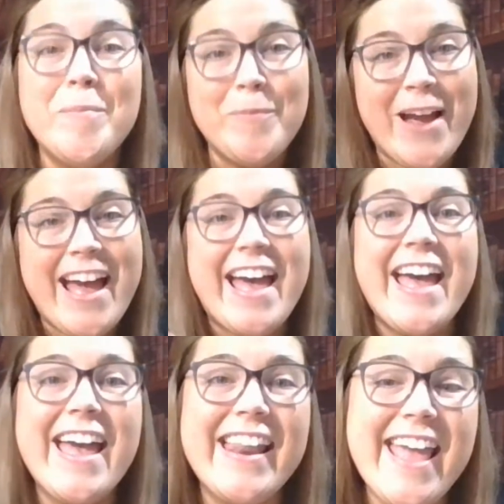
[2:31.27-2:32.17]

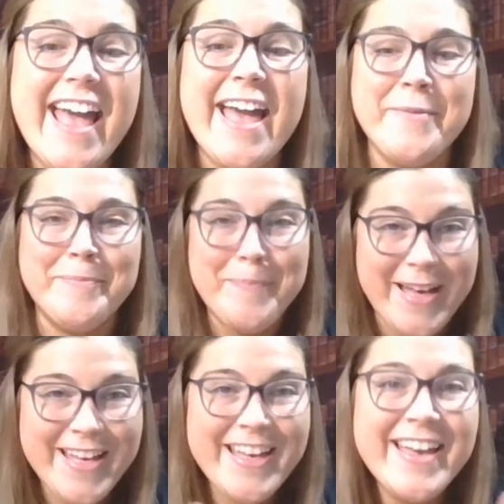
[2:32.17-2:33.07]
Bread and
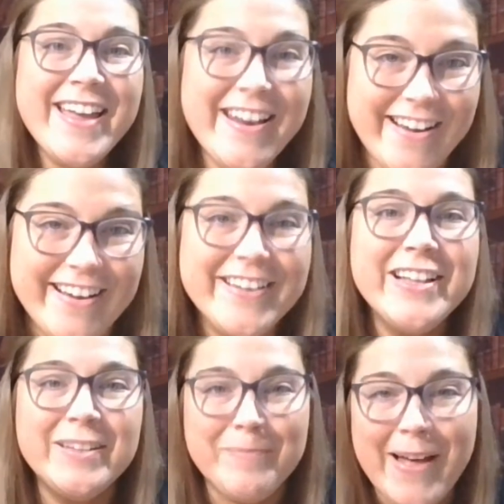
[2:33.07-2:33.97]
butter,
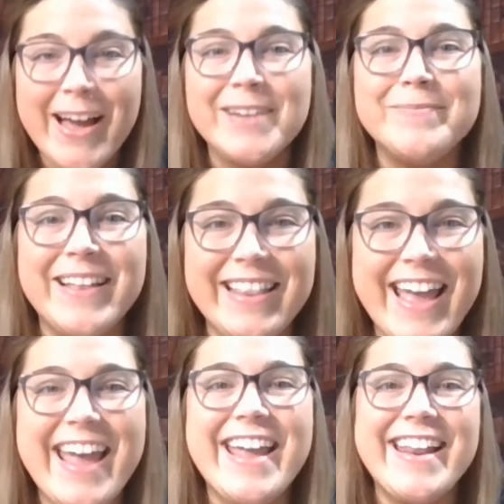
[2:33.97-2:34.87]

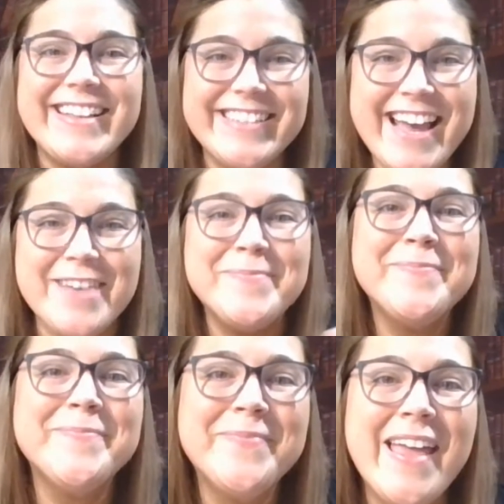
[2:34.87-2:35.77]
marmalade and jam.
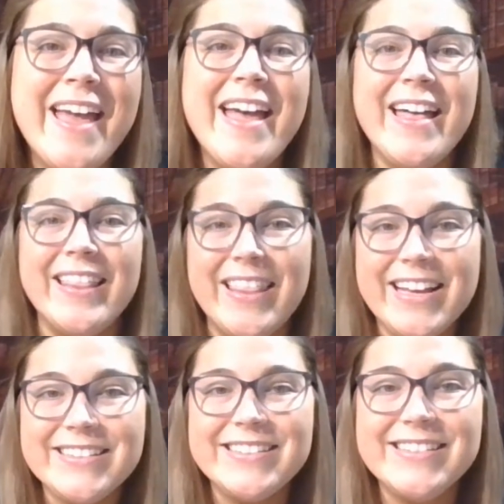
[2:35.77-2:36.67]

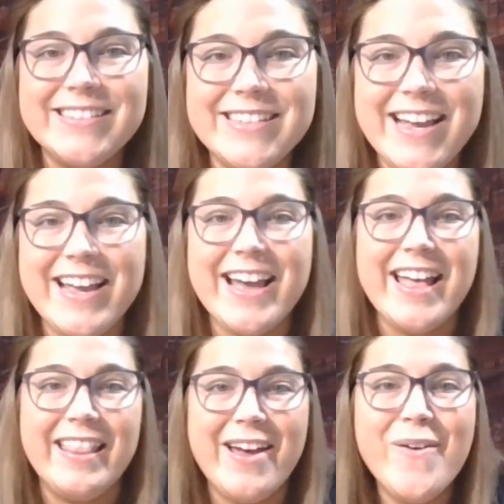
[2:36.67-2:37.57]
Let's say
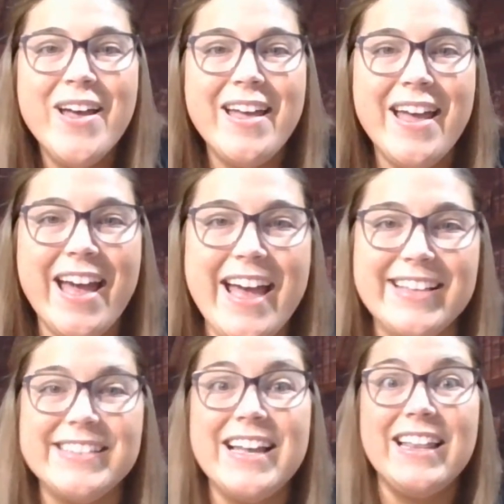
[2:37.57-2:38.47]
hello
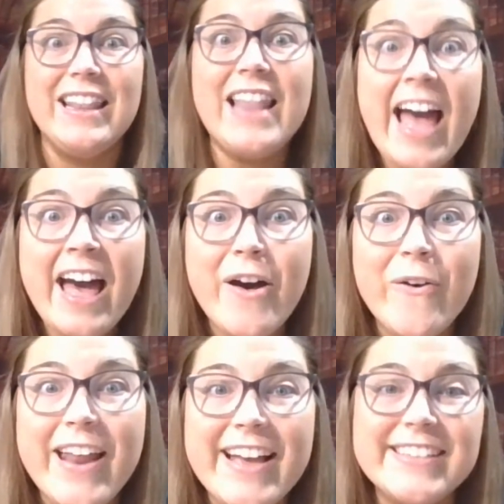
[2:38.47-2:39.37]
as
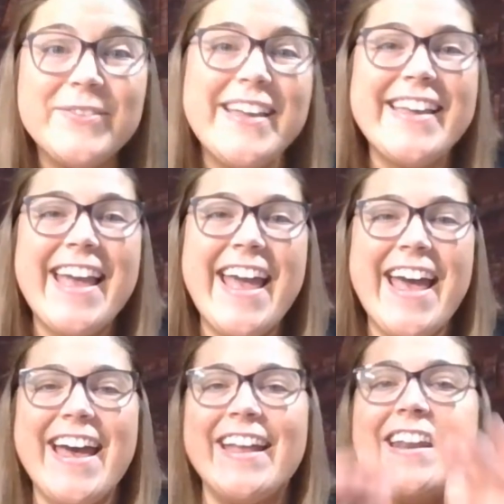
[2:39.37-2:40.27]
loud as we
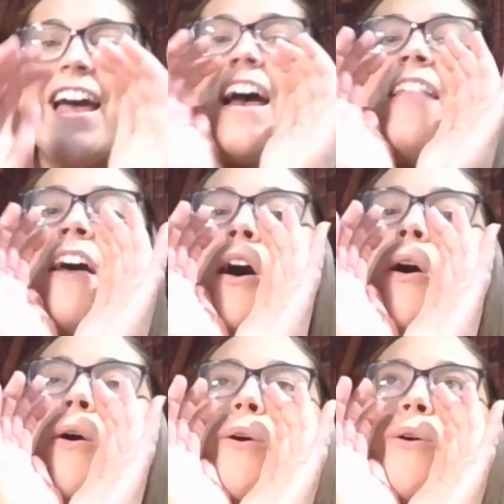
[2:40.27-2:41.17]
can.
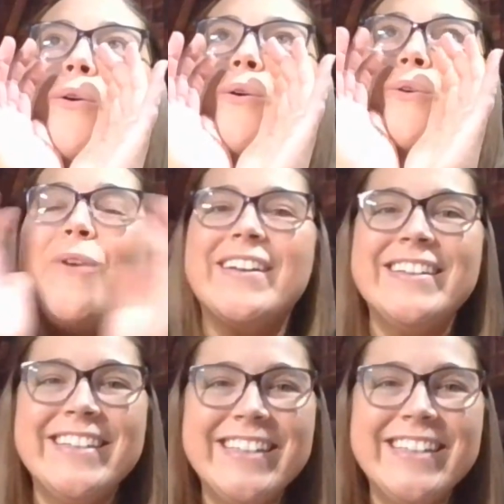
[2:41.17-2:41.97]
Hello!